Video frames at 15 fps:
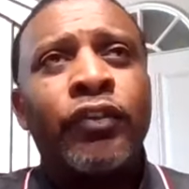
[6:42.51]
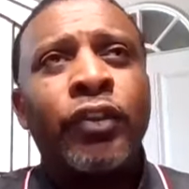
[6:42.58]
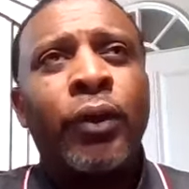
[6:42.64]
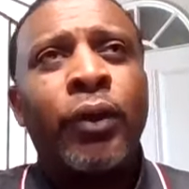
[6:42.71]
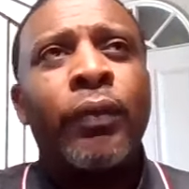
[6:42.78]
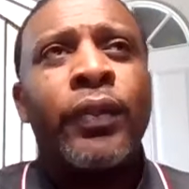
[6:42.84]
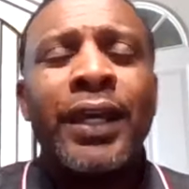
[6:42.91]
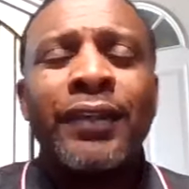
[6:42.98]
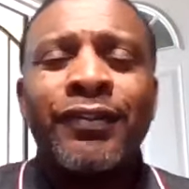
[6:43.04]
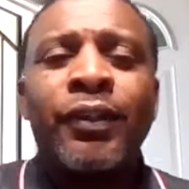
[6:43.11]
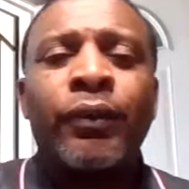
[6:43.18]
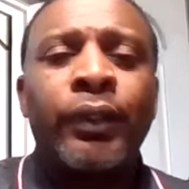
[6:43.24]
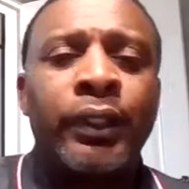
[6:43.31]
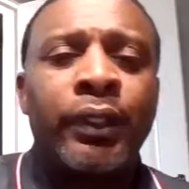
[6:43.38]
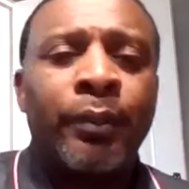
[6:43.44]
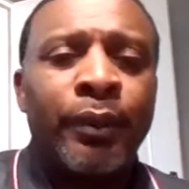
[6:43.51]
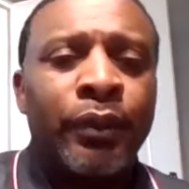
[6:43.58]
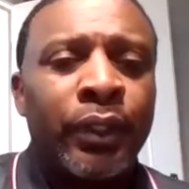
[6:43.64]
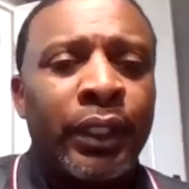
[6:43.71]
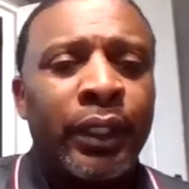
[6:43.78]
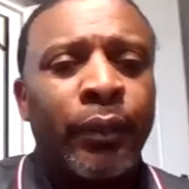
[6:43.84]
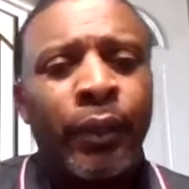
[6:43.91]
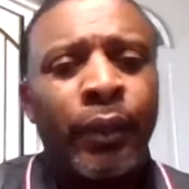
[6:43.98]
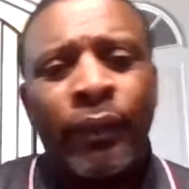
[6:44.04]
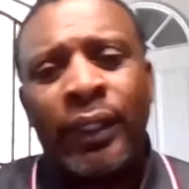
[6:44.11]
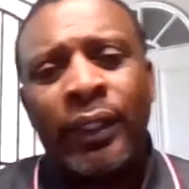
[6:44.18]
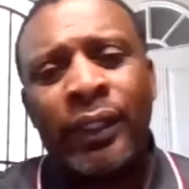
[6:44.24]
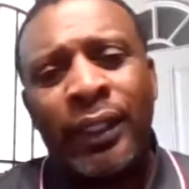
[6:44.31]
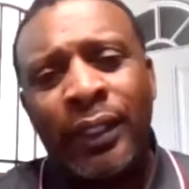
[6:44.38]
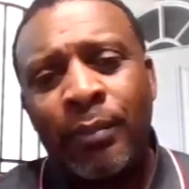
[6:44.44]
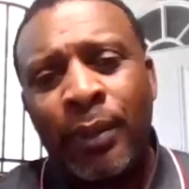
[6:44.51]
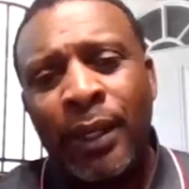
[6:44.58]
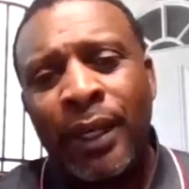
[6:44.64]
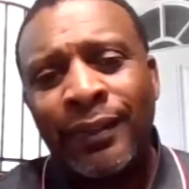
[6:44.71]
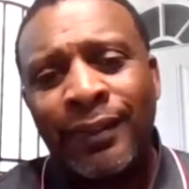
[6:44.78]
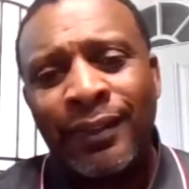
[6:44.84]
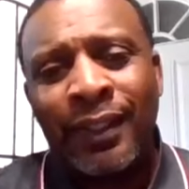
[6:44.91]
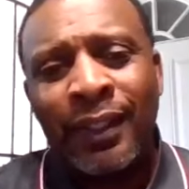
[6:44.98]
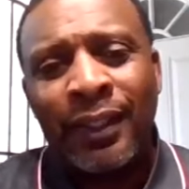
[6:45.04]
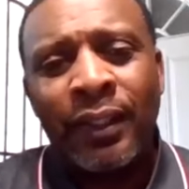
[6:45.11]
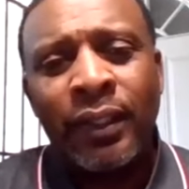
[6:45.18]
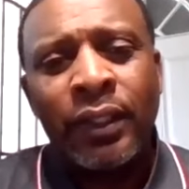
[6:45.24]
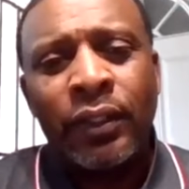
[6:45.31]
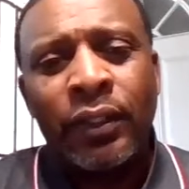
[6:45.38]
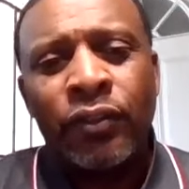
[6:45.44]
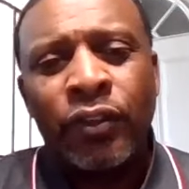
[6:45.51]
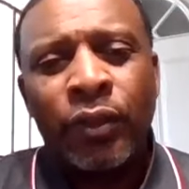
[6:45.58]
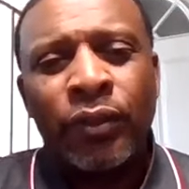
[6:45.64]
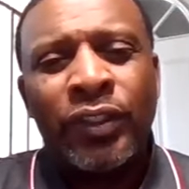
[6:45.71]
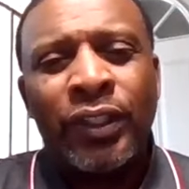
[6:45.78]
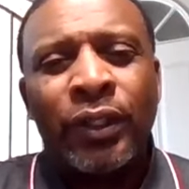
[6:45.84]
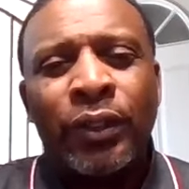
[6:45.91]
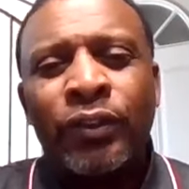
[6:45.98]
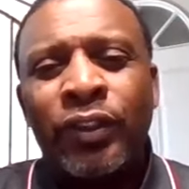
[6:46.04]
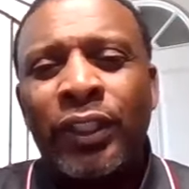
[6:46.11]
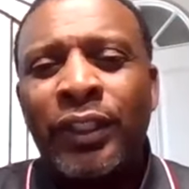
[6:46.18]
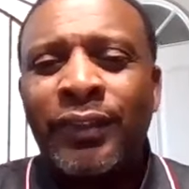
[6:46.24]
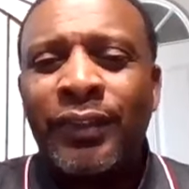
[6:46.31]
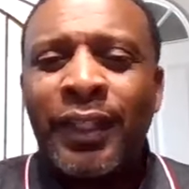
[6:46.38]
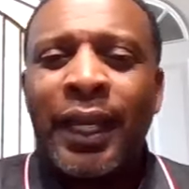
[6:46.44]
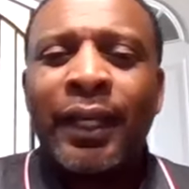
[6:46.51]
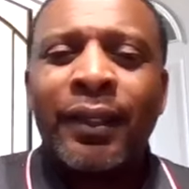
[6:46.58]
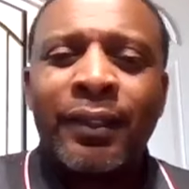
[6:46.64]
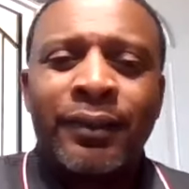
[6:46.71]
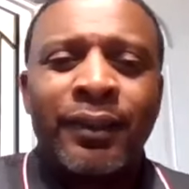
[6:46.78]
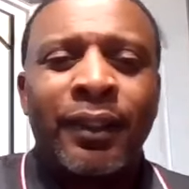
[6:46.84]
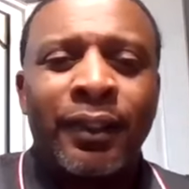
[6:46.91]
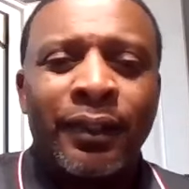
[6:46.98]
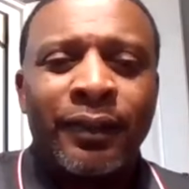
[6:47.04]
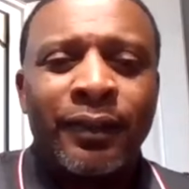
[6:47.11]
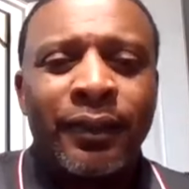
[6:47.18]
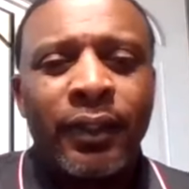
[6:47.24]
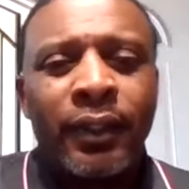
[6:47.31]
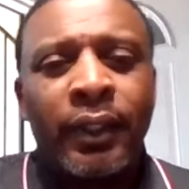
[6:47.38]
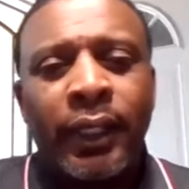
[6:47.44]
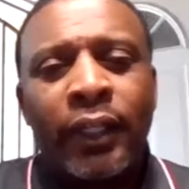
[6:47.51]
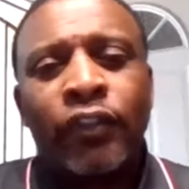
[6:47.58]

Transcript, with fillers: And so that's the only number you need. We're regulated by the state, so DOT is not going to tell us.